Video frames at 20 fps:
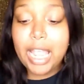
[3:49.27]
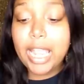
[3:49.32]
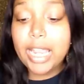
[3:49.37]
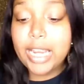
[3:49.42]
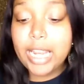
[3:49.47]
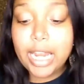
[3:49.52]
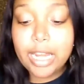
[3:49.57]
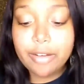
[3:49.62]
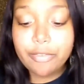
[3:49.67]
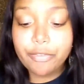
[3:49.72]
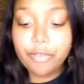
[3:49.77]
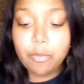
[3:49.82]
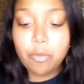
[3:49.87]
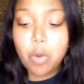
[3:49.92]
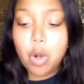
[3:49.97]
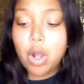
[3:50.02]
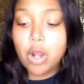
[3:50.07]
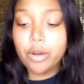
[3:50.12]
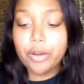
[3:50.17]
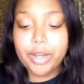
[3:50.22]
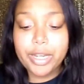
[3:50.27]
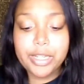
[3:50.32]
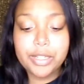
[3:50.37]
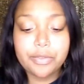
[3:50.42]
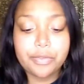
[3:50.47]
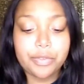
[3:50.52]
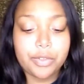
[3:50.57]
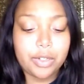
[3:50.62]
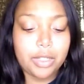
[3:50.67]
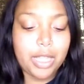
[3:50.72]
I got it from
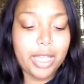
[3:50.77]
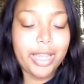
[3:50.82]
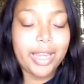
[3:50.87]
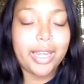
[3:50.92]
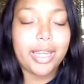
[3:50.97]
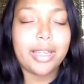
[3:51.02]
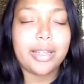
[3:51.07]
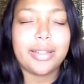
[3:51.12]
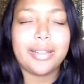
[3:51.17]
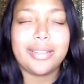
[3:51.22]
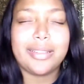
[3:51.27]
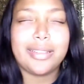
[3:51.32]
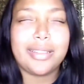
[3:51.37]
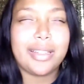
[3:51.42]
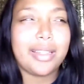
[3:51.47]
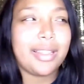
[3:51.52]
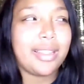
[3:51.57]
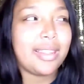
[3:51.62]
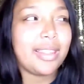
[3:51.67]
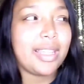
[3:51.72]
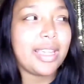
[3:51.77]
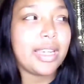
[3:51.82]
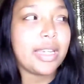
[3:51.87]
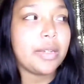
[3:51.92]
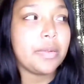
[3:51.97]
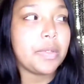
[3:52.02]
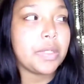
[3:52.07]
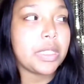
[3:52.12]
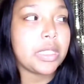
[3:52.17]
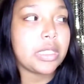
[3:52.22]
Walgreens for like, I
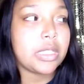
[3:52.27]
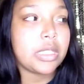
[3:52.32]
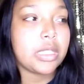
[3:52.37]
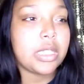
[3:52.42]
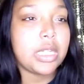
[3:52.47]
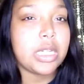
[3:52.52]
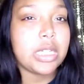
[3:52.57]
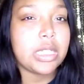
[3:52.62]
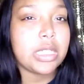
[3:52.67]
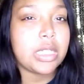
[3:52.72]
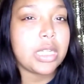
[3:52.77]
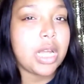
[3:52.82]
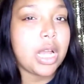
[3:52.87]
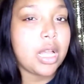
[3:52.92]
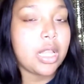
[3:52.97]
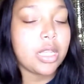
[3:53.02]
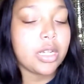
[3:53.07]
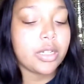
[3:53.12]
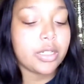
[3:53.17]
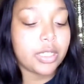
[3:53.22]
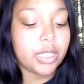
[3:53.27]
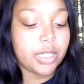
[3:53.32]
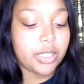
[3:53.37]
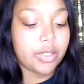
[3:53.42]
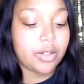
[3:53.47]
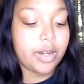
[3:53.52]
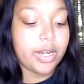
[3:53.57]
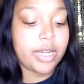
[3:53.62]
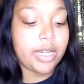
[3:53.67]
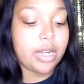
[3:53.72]
think it was $6,
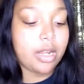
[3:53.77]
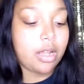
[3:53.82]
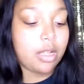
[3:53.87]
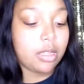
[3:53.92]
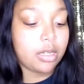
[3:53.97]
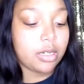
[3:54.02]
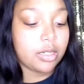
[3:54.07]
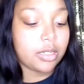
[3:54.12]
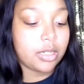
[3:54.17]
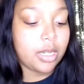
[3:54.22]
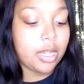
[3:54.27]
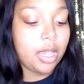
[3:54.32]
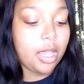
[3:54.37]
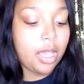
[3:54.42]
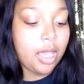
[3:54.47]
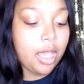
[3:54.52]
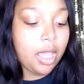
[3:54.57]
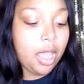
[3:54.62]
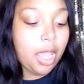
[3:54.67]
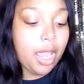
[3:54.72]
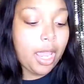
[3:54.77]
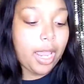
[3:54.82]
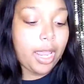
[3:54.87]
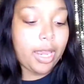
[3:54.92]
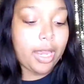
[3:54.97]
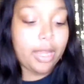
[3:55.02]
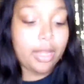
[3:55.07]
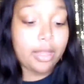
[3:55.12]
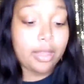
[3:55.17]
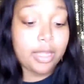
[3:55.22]
$6 or $8.
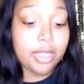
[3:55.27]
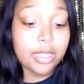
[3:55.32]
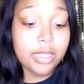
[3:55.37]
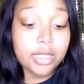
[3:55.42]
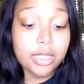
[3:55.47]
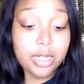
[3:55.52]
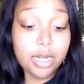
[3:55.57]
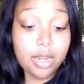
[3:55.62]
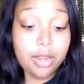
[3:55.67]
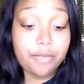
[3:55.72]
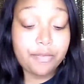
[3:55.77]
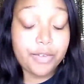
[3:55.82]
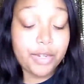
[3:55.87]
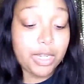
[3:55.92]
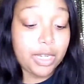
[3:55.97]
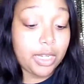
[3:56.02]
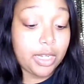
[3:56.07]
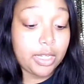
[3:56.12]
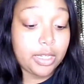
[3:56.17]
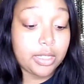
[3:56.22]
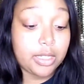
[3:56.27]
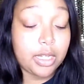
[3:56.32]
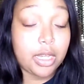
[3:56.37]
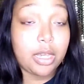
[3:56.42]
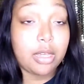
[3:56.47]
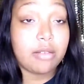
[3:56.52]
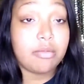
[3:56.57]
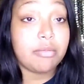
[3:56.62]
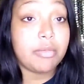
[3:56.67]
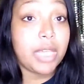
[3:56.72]
And this stuff
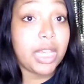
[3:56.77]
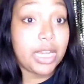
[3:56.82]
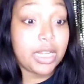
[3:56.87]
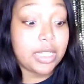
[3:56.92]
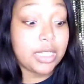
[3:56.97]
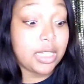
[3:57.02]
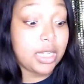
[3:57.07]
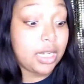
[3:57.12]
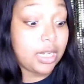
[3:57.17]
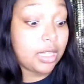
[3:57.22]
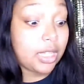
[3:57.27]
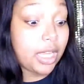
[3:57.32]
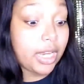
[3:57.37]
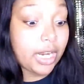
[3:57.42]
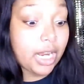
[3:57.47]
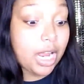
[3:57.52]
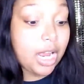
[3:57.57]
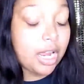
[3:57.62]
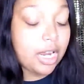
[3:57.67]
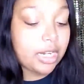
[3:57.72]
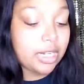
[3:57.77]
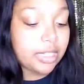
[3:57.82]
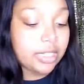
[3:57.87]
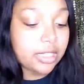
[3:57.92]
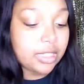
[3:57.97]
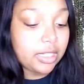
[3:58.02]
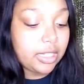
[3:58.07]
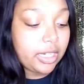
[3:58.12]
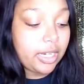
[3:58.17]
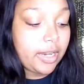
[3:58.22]
is amazing. Like,
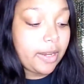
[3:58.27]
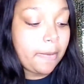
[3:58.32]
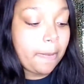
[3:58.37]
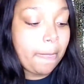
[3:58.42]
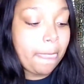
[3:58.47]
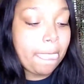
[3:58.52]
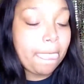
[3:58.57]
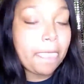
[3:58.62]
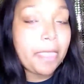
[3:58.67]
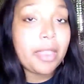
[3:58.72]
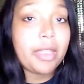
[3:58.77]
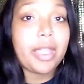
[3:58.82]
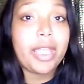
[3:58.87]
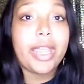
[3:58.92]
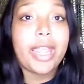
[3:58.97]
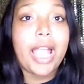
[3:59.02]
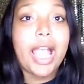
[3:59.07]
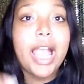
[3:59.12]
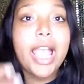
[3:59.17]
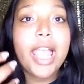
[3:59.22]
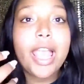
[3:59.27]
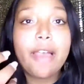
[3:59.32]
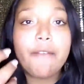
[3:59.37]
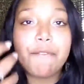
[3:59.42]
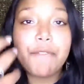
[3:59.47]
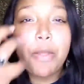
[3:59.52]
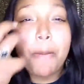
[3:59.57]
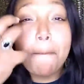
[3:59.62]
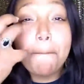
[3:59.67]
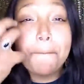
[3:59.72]
honestly, like, I
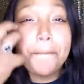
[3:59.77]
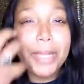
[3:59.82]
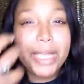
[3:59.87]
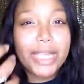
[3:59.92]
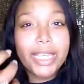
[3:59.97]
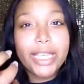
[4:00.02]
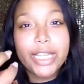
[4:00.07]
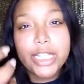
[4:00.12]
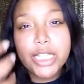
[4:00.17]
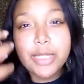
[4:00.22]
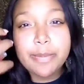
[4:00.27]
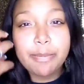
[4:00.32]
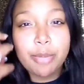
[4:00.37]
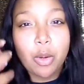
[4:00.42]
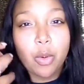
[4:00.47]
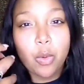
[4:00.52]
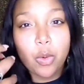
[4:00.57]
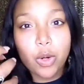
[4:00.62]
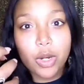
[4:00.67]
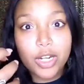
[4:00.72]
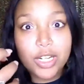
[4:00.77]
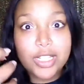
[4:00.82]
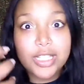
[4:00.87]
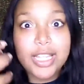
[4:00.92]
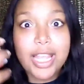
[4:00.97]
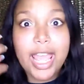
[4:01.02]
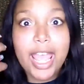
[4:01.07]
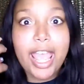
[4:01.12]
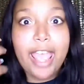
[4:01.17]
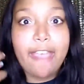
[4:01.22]
have the biggest
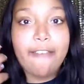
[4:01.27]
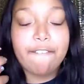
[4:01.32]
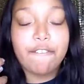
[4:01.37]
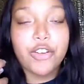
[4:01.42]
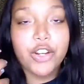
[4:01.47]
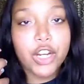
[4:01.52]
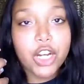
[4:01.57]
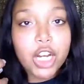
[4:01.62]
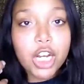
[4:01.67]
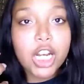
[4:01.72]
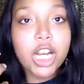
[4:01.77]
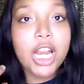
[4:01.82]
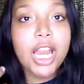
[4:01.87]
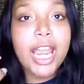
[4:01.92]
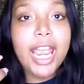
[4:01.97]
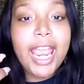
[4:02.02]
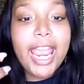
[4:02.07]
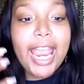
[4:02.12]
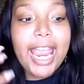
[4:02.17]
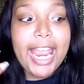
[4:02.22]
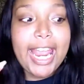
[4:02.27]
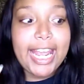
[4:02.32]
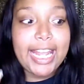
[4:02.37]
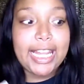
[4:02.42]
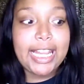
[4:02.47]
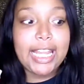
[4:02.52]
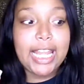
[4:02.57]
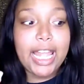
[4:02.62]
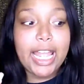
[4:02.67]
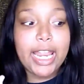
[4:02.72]
pores ever.
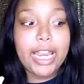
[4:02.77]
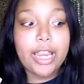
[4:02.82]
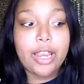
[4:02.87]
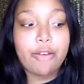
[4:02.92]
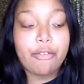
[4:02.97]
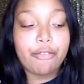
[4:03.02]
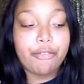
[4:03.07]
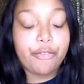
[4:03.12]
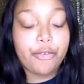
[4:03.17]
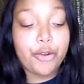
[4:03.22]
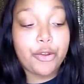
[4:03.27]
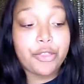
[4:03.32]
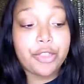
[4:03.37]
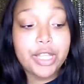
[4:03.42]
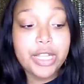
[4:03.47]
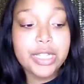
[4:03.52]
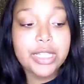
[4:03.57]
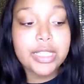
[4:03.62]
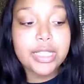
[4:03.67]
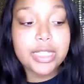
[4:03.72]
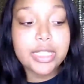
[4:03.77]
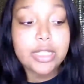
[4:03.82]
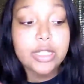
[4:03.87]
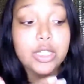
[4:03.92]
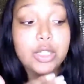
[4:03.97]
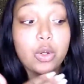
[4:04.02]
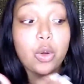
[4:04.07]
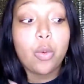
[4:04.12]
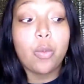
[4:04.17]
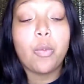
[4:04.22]
And, like, for
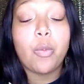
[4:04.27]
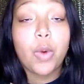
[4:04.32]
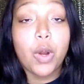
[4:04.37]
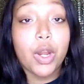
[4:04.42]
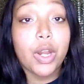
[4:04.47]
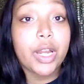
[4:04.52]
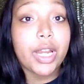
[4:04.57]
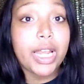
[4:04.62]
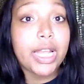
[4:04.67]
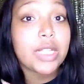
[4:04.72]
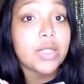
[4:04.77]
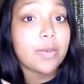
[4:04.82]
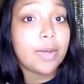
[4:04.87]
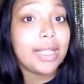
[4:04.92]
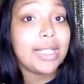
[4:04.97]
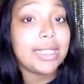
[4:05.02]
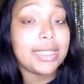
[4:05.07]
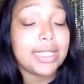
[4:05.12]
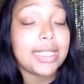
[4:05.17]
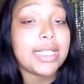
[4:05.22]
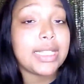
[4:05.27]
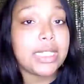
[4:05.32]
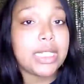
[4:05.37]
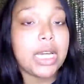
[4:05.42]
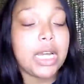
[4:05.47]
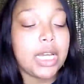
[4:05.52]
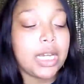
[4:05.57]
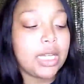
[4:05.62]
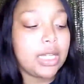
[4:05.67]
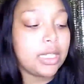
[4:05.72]
this to work as well as
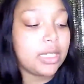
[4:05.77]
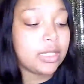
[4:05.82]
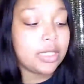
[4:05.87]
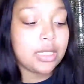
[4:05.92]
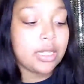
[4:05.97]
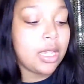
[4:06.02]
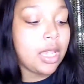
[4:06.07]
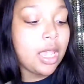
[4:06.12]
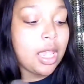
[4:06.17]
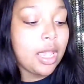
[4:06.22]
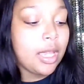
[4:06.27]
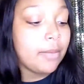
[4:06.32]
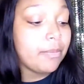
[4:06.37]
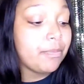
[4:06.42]
it does,